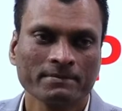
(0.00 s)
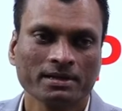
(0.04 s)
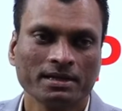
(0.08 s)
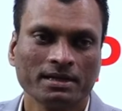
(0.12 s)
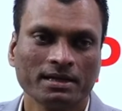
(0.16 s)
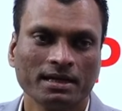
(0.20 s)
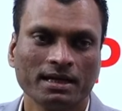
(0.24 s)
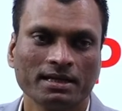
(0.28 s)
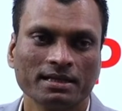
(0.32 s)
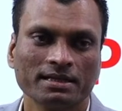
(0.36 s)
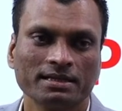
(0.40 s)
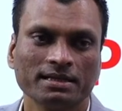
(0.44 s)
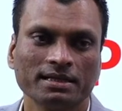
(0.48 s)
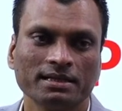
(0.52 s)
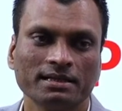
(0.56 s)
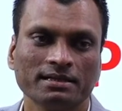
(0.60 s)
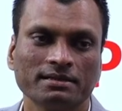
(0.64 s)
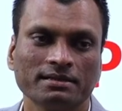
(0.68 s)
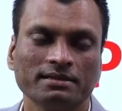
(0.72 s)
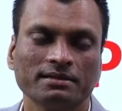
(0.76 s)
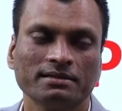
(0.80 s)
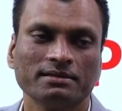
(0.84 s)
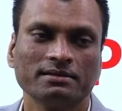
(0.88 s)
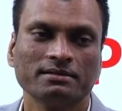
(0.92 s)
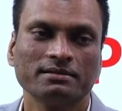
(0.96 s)
And then
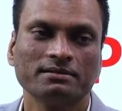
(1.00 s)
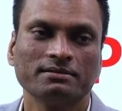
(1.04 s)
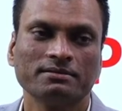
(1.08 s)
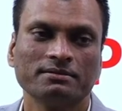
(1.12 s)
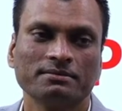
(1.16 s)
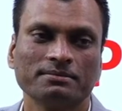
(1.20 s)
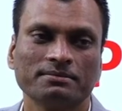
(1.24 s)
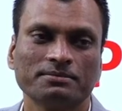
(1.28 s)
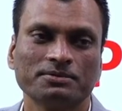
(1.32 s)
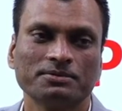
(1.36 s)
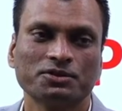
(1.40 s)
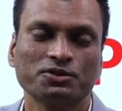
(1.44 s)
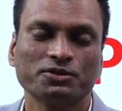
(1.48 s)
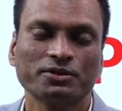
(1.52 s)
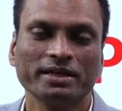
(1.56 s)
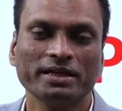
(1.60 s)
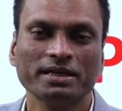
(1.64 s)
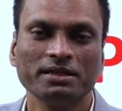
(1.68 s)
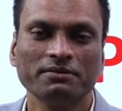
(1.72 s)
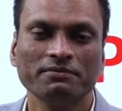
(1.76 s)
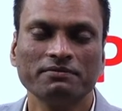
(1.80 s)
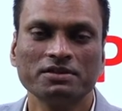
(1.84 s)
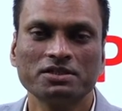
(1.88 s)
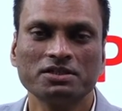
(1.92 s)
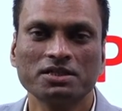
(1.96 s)
the
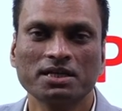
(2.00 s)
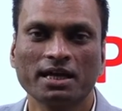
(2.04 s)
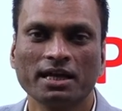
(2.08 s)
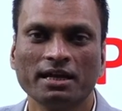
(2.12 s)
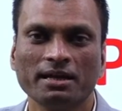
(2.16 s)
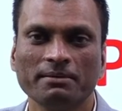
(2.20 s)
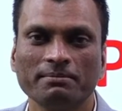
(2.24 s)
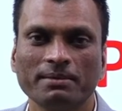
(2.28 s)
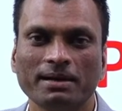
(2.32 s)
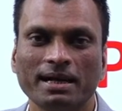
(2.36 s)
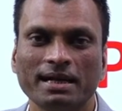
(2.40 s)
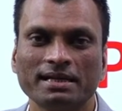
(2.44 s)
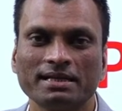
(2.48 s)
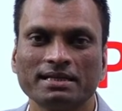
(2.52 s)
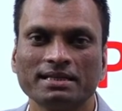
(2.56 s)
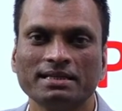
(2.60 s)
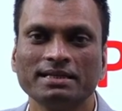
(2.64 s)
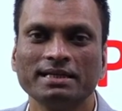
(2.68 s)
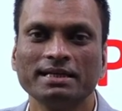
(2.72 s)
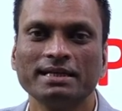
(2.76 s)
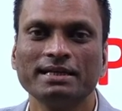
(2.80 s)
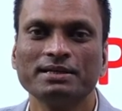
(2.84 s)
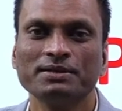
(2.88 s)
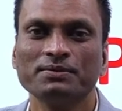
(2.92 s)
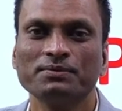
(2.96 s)
trend which came at the
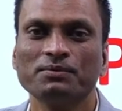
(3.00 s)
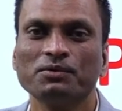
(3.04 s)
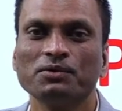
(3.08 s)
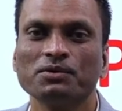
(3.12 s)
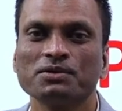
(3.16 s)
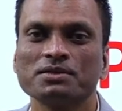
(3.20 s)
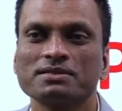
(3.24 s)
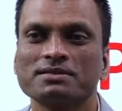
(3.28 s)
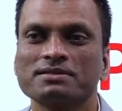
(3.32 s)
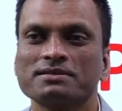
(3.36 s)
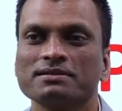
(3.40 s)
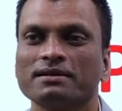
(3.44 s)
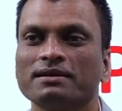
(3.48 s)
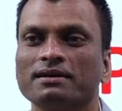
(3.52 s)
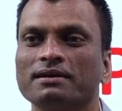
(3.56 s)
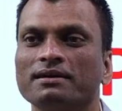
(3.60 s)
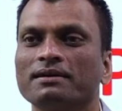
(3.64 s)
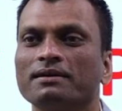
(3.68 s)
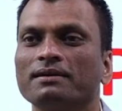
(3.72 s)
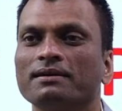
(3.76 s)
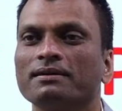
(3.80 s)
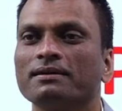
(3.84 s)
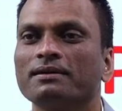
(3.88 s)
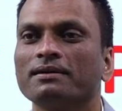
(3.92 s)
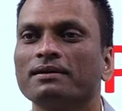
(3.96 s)
end was
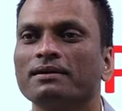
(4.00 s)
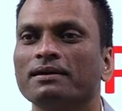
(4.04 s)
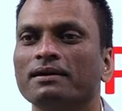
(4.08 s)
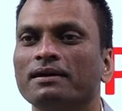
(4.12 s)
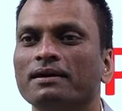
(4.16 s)
a